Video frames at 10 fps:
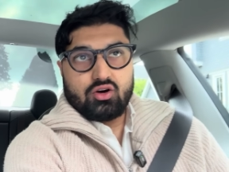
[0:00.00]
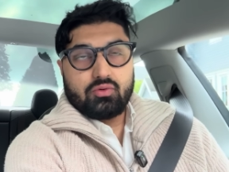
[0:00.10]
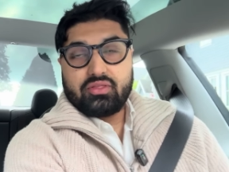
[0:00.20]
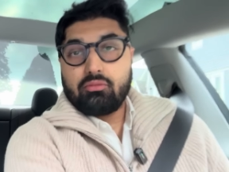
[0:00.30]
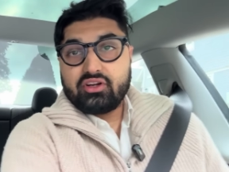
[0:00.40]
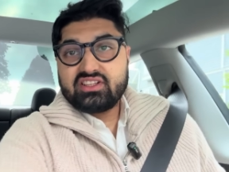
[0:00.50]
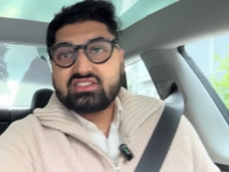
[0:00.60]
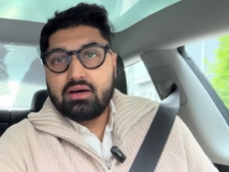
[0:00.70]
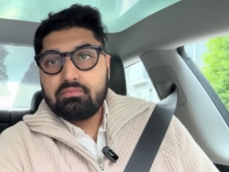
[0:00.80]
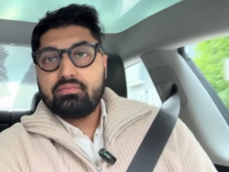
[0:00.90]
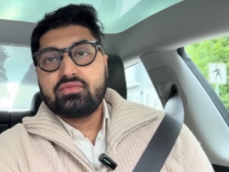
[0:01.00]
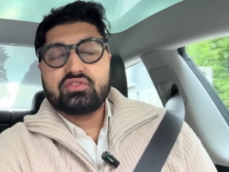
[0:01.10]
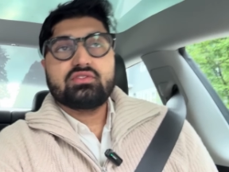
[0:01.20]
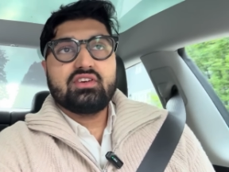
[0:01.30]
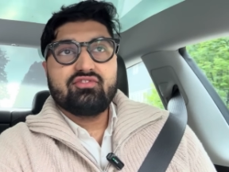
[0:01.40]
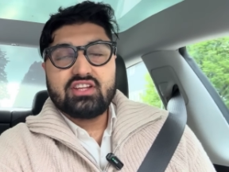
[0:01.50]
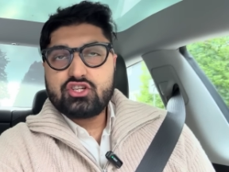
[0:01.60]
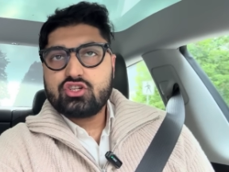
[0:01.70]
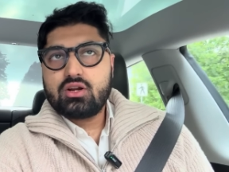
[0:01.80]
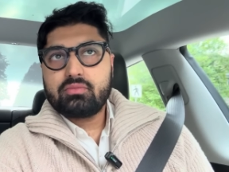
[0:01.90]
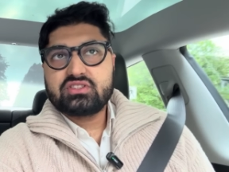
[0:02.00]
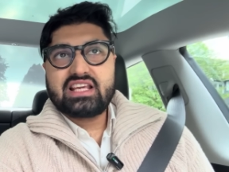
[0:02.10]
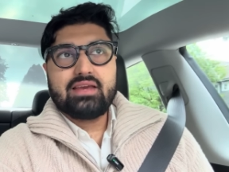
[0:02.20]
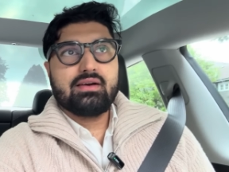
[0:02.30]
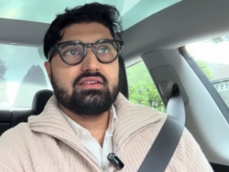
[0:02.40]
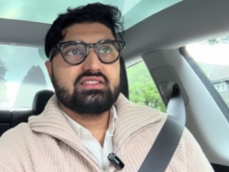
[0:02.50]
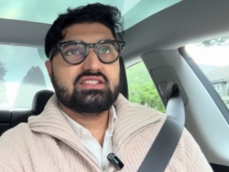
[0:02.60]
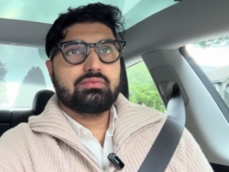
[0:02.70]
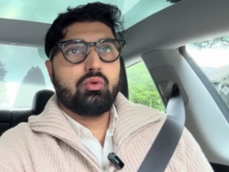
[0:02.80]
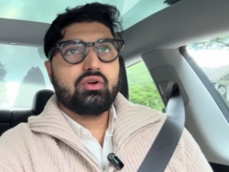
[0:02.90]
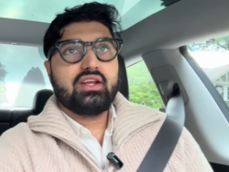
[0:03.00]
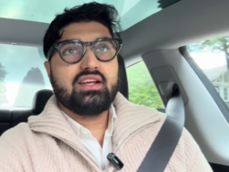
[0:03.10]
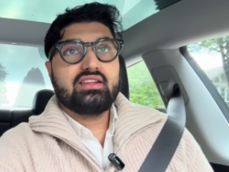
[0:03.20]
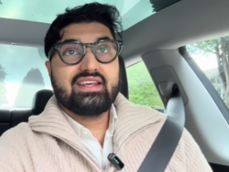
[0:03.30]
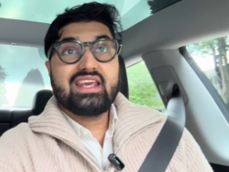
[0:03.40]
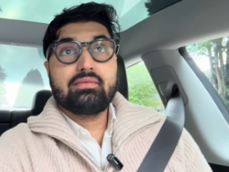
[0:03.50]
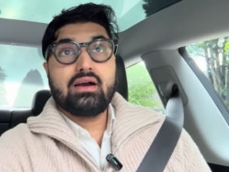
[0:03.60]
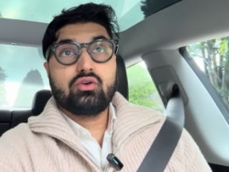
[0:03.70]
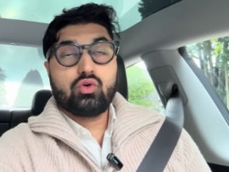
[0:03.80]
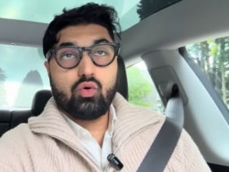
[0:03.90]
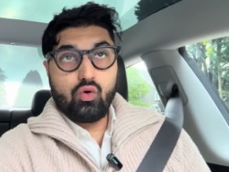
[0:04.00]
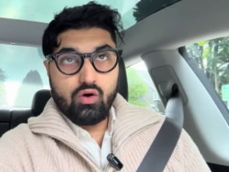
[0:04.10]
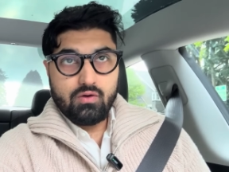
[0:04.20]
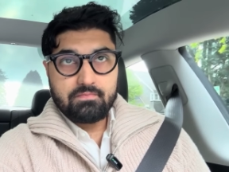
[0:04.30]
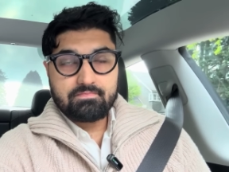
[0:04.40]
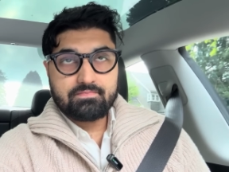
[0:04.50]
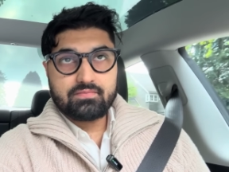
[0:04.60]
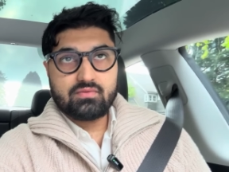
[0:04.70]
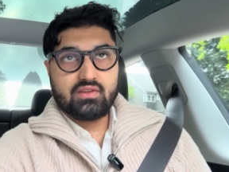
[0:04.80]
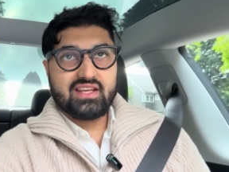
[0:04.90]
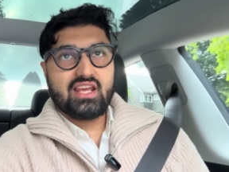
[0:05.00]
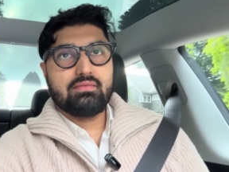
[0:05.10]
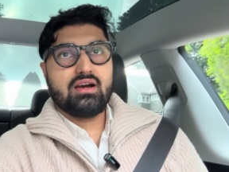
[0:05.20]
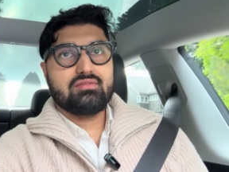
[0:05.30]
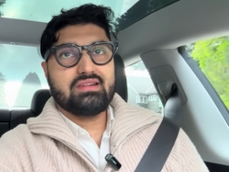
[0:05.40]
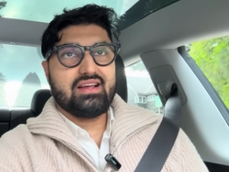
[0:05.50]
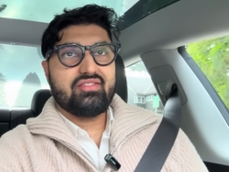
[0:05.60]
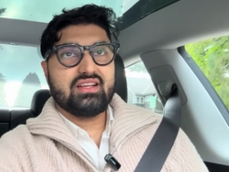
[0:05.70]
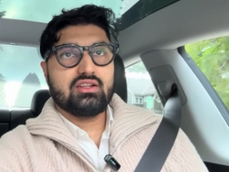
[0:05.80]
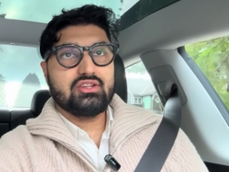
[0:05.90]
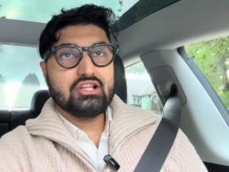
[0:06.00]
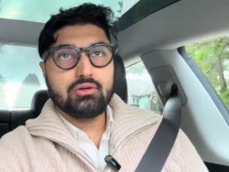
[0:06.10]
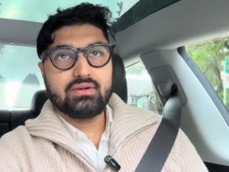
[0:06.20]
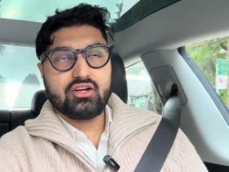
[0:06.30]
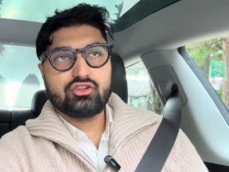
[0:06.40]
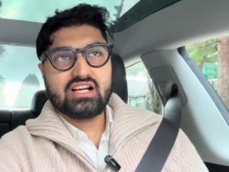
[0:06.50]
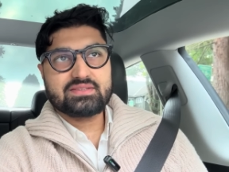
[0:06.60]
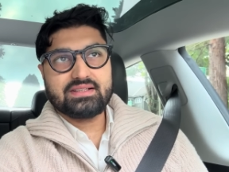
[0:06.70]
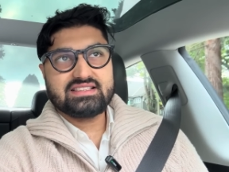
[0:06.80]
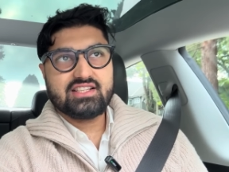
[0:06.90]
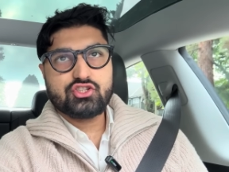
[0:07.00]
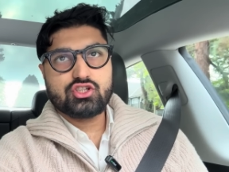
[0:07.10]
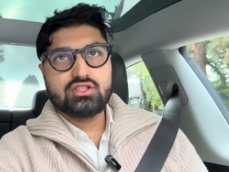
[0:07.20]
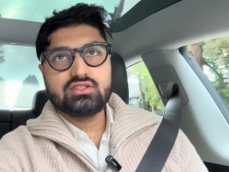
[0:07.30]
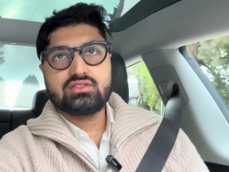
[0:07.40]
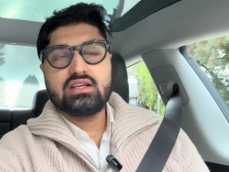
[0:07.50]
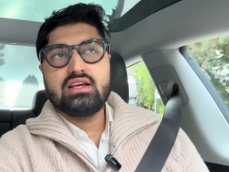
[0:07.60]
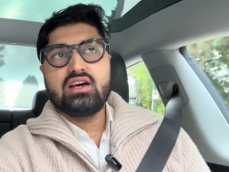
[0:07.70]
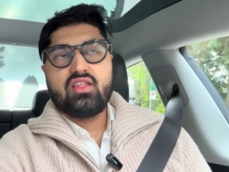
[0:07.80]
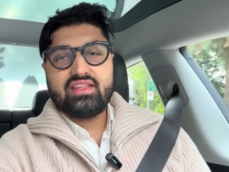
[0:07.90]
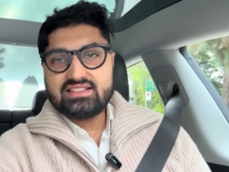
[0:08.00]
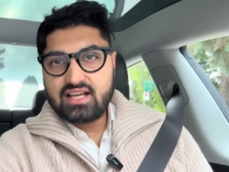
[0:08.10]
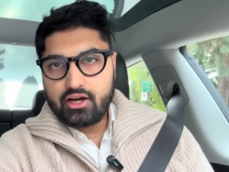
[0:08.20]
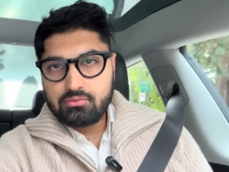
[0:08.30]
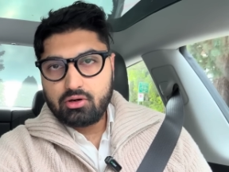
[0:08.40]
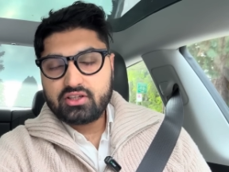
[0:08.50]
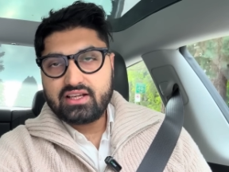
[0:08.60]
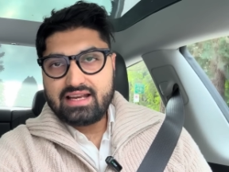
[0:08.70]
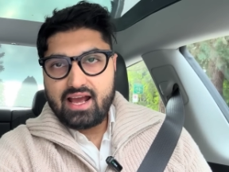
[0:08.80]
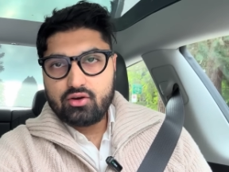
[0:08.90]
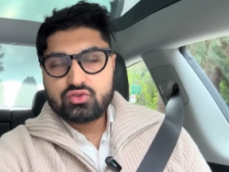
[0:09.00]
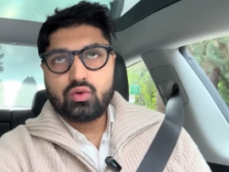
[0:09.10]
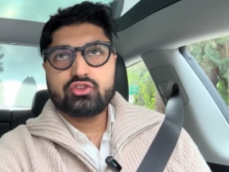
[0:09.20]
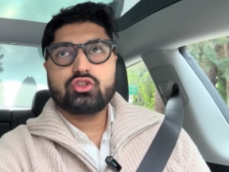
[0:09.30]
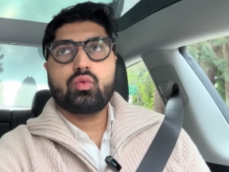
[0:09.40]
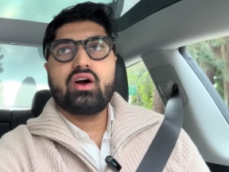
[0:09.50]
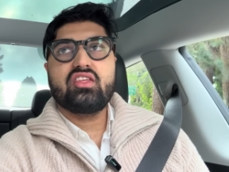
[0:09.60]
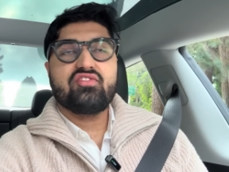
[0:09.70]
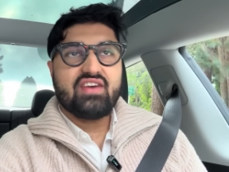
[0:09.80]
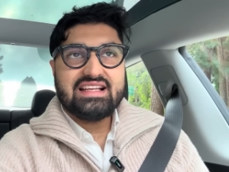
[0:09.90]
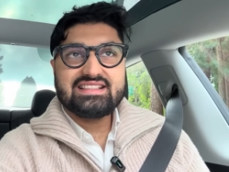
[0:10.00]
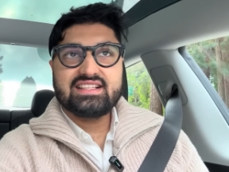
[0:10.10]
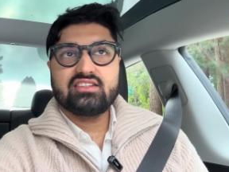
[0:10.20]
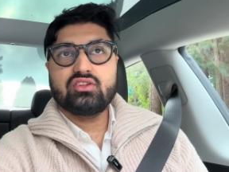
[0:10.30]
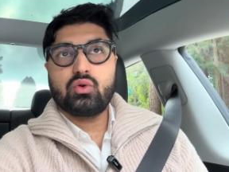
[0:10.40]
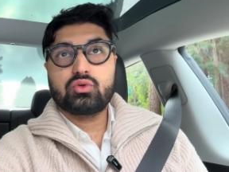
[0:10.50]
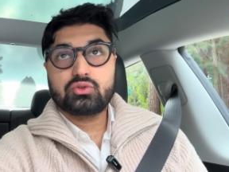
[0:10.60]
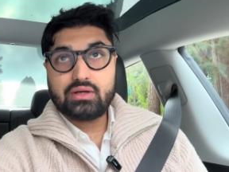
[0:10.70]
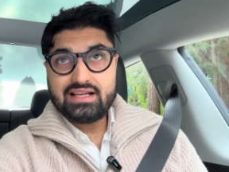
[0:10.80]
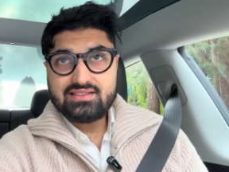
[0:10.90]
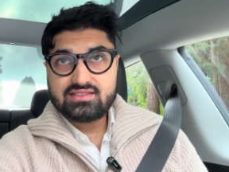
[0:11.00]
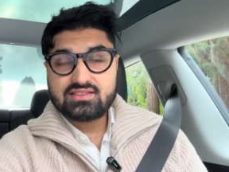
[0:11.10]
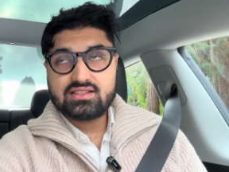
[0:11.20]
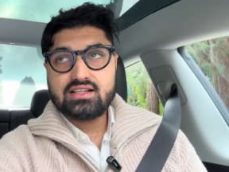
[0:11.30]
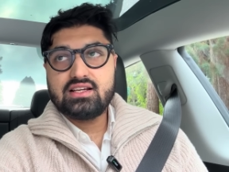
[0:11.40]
Well, the market's up. Inflation numbers came out this morning. They came out cool. They came out, I think, a little bit under expectations. The entire market now is wondering why the Fed didn't lower rates.